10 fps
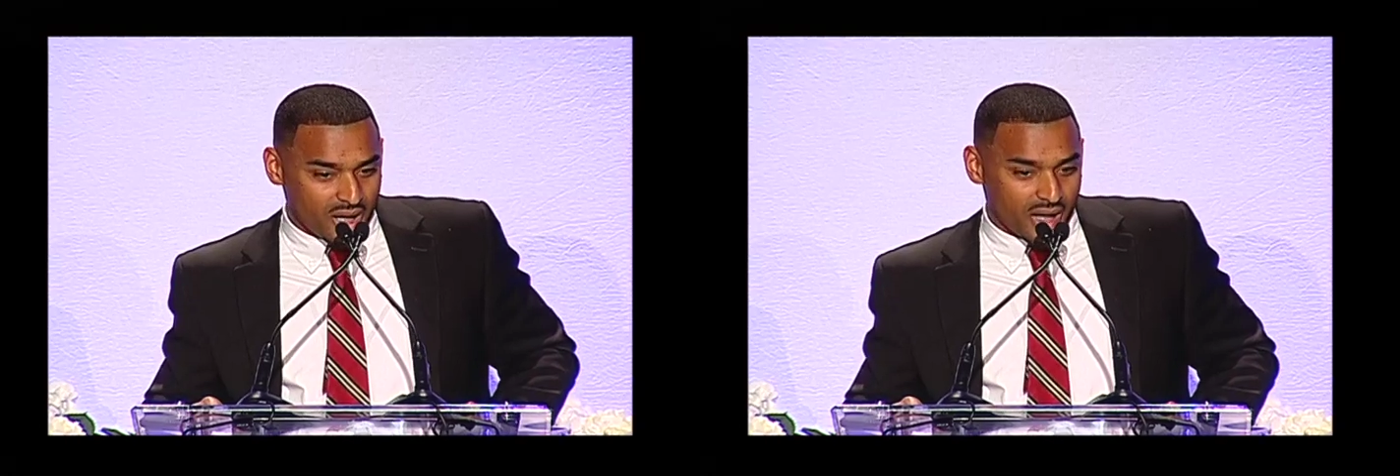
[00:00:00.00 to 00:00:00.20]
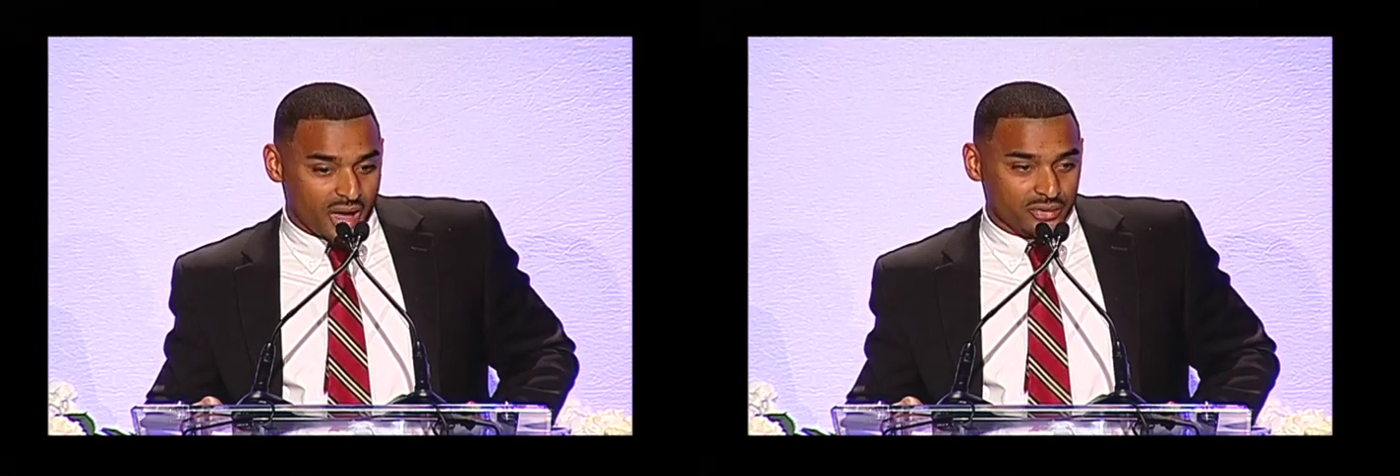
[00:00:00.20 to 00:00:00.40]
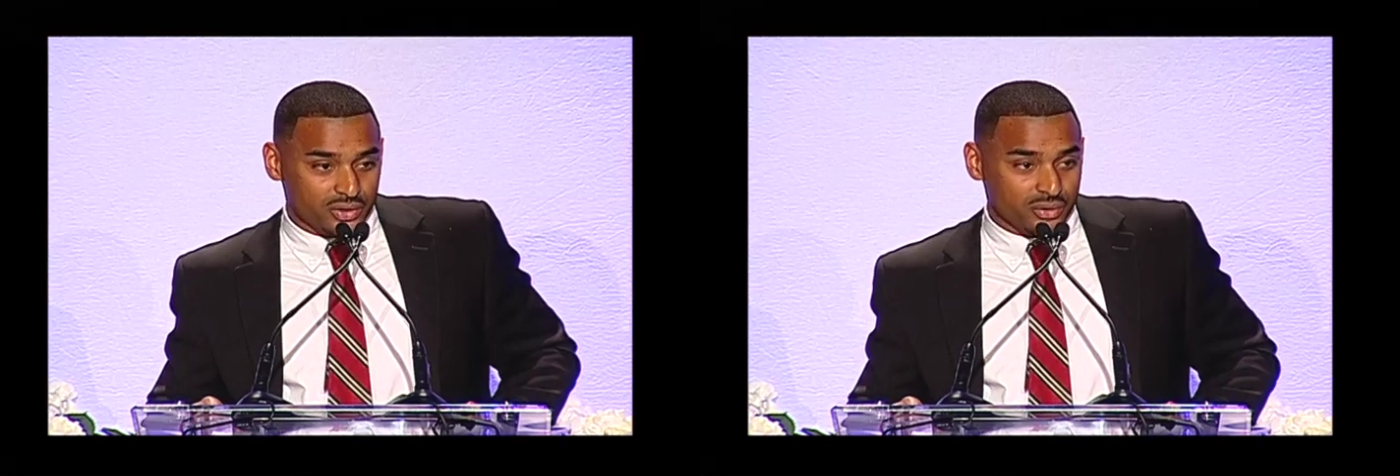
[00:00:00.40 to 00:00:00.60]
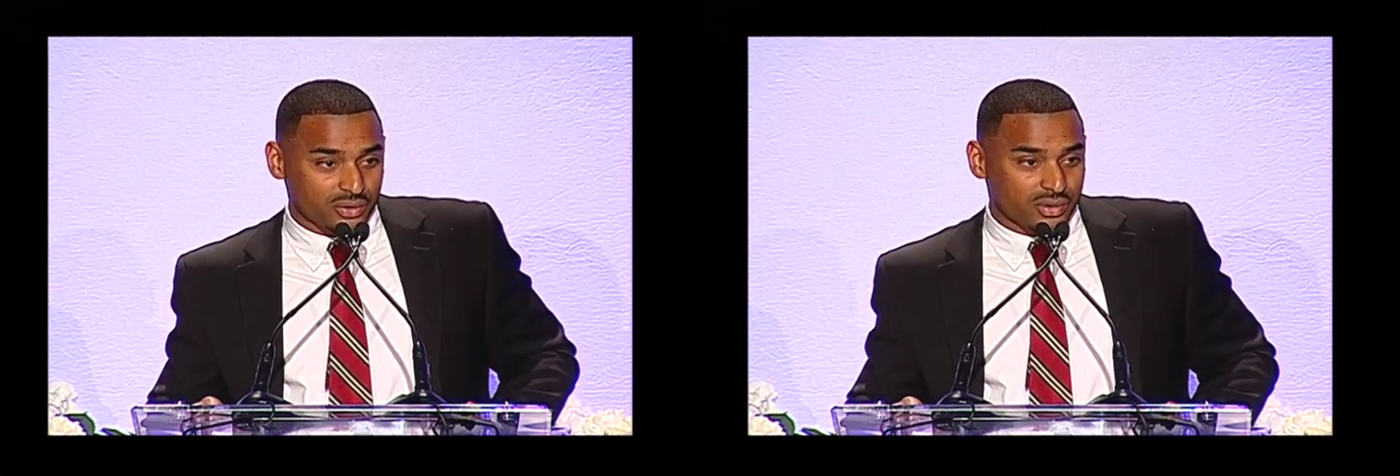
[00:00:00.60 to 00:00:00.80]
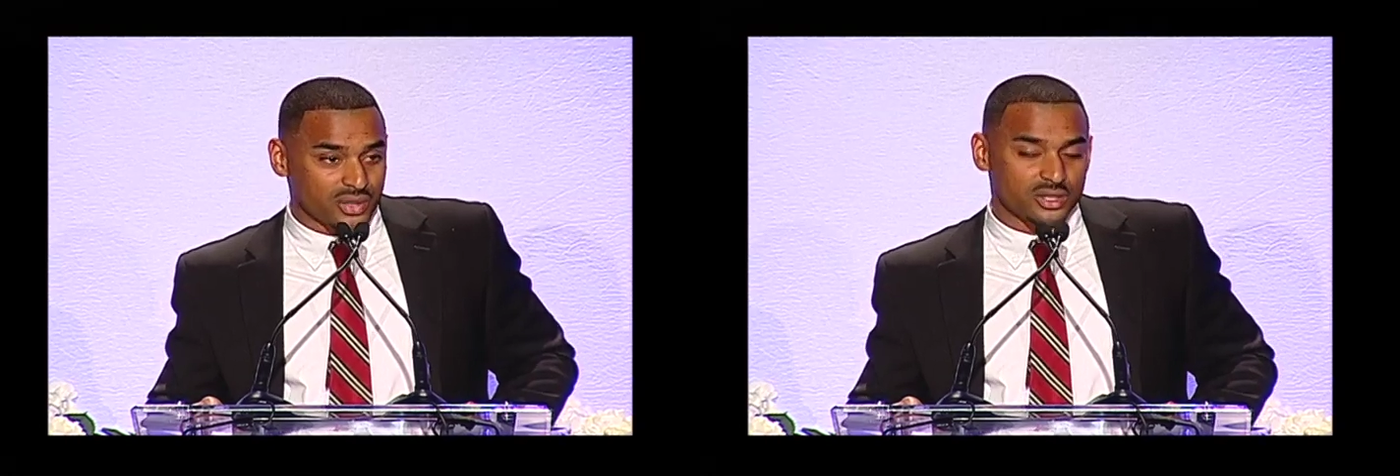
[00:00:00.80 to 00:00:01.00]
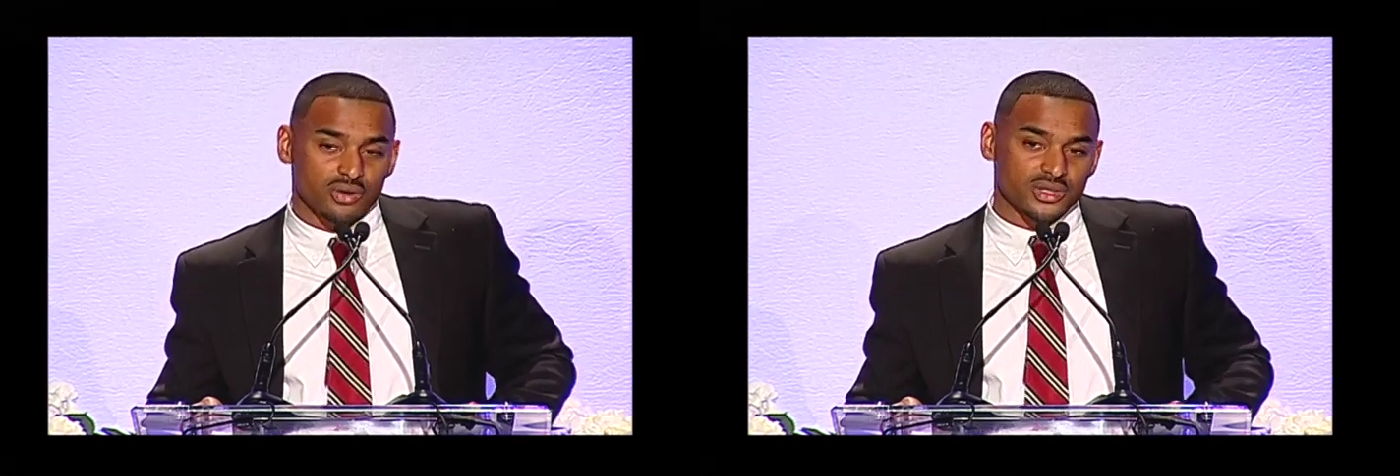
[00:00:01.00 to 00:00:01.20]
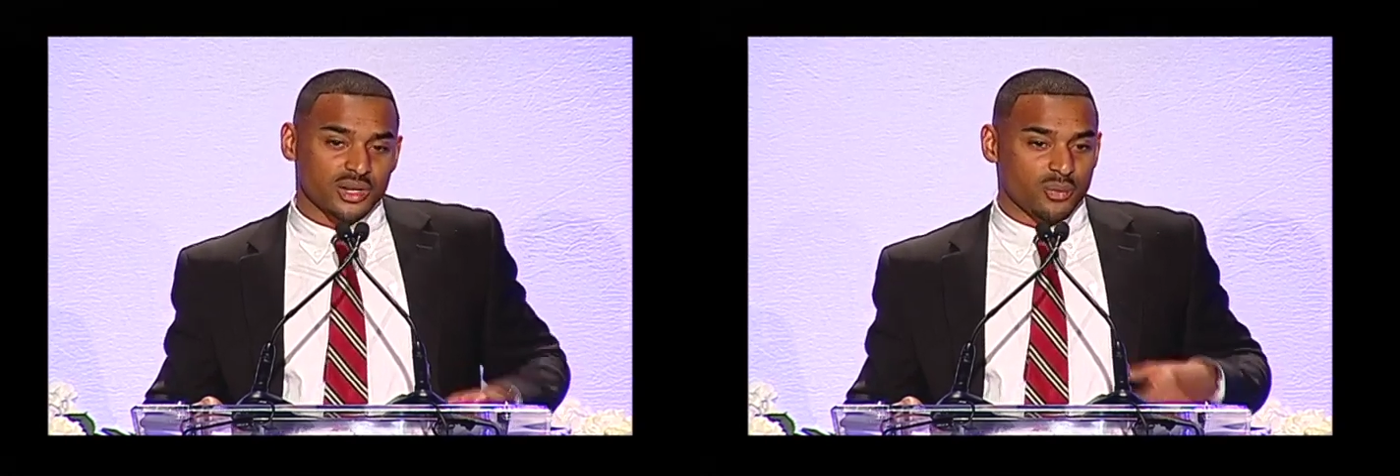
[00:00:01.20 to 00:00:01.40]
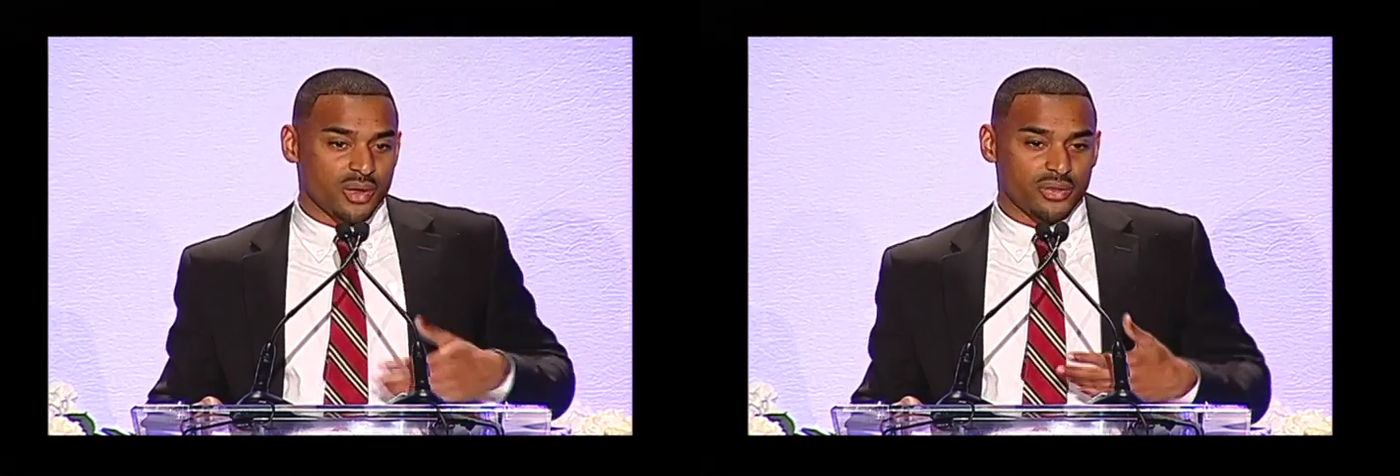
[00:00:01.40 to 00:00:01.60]
After
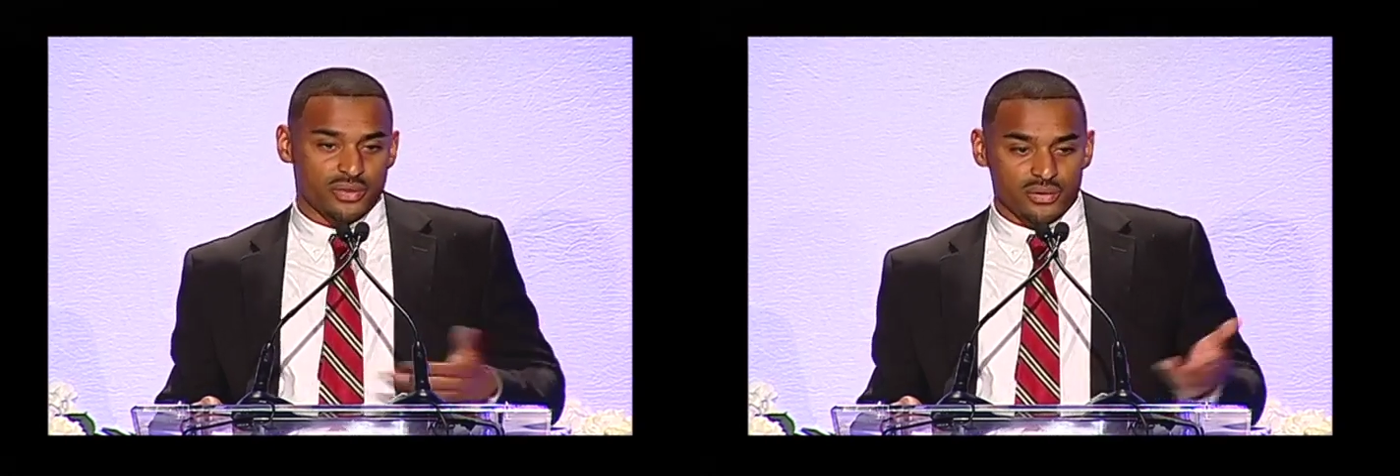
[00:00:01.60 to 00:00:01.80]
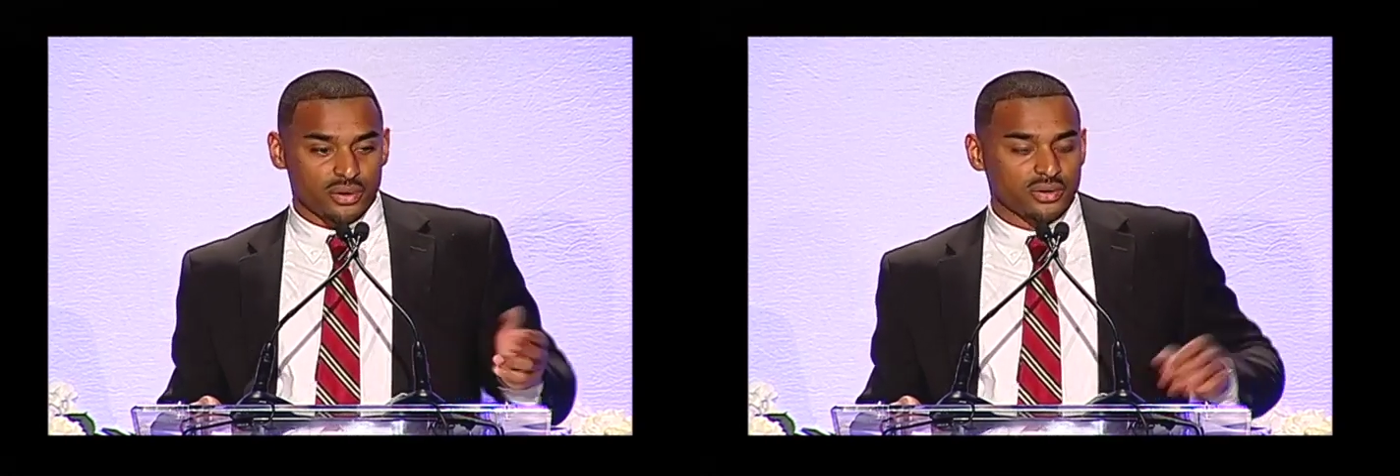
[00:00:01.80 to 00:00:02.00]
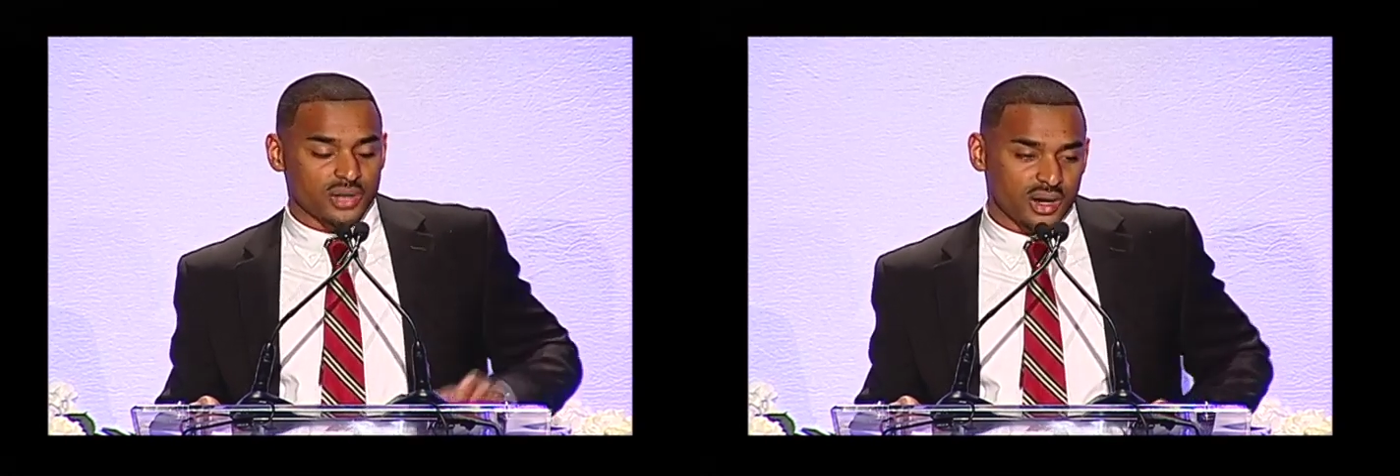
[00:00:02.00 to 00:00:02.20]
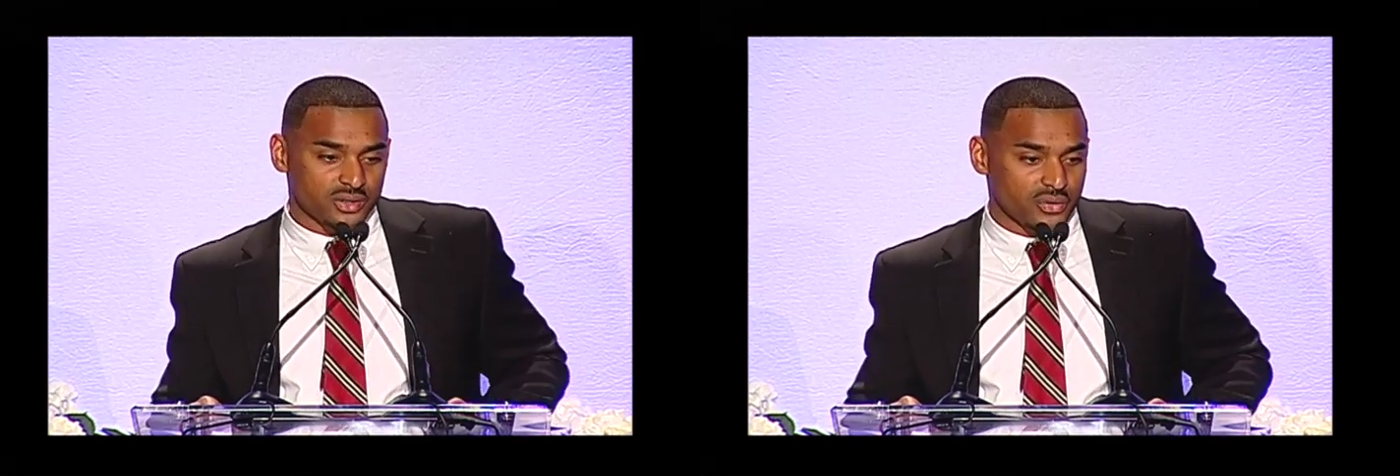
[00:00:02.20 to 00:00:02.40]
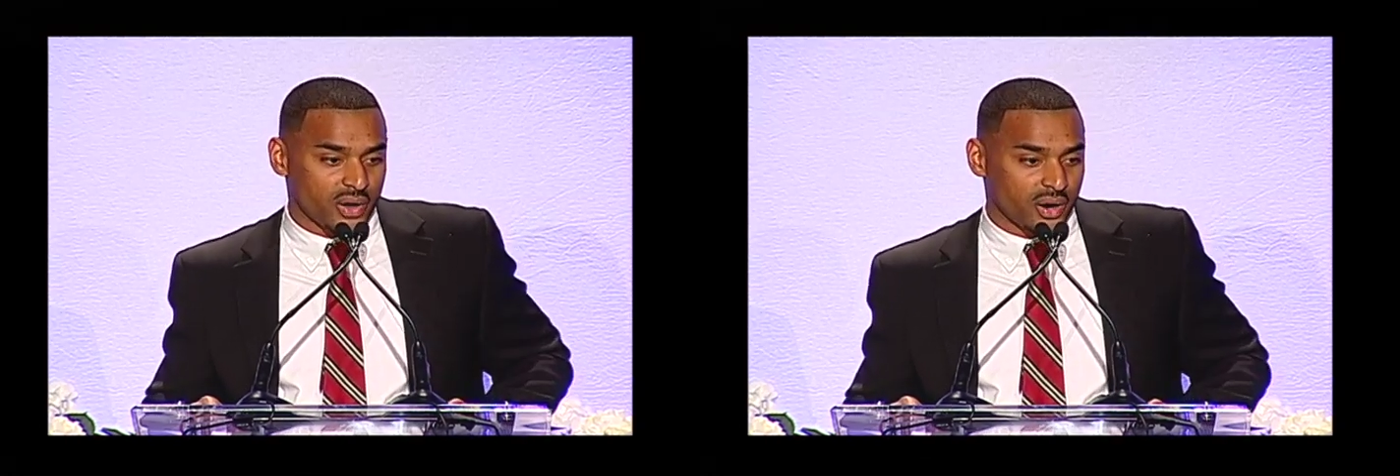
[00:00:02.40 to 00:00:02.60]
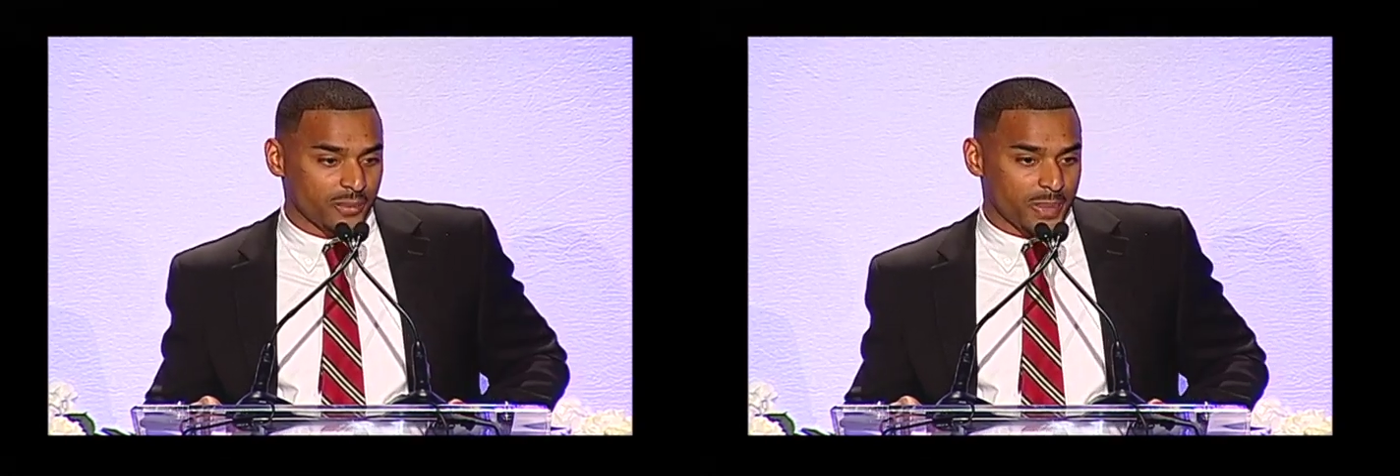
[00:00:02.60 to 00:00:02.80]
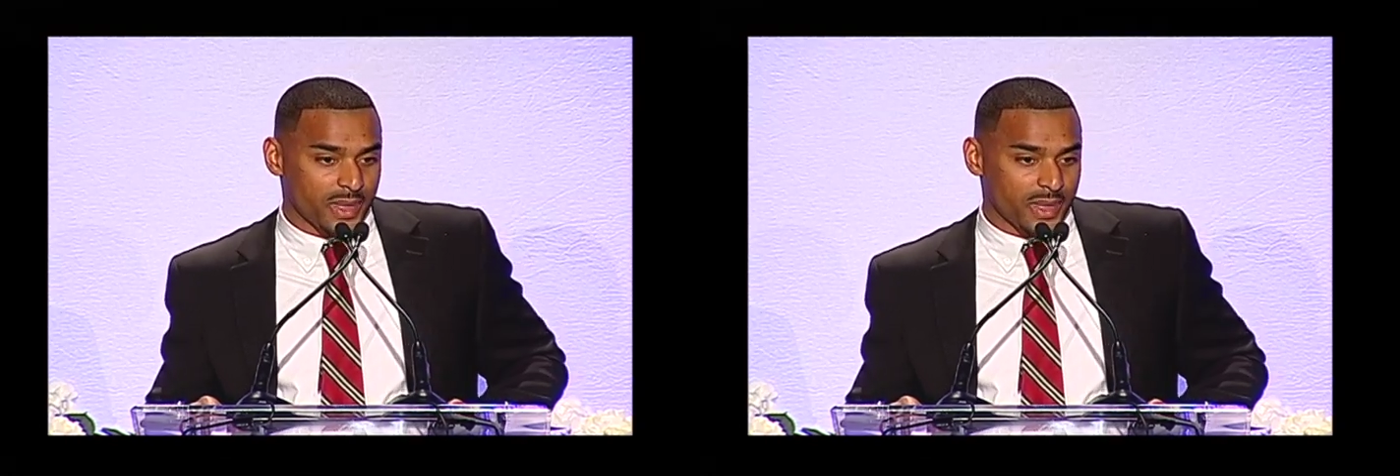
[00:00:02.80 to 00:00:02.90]
consulting with her doctor there,